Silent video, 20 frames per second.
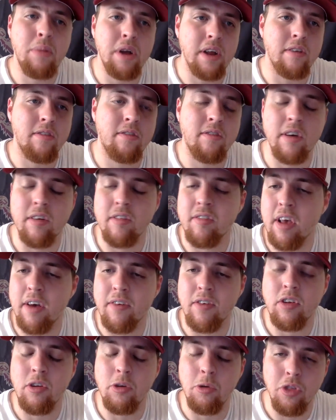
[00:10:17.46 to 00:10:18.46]
being 6'7",
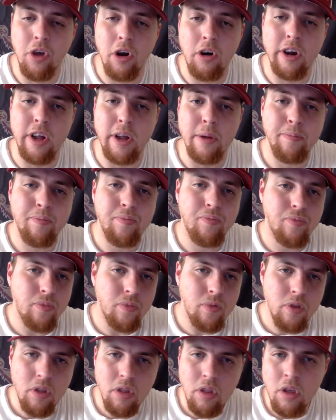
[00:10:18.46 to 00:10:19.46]
230.
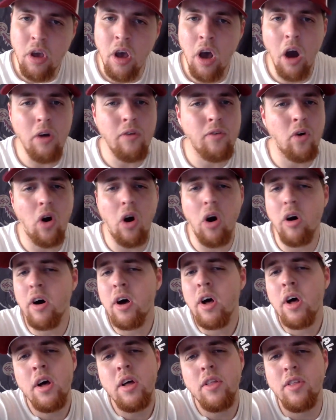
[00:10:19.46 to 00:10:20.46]

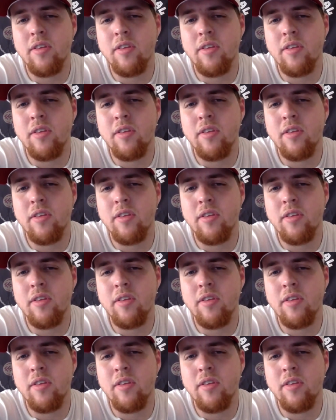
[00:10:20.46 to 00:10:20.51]
Overall,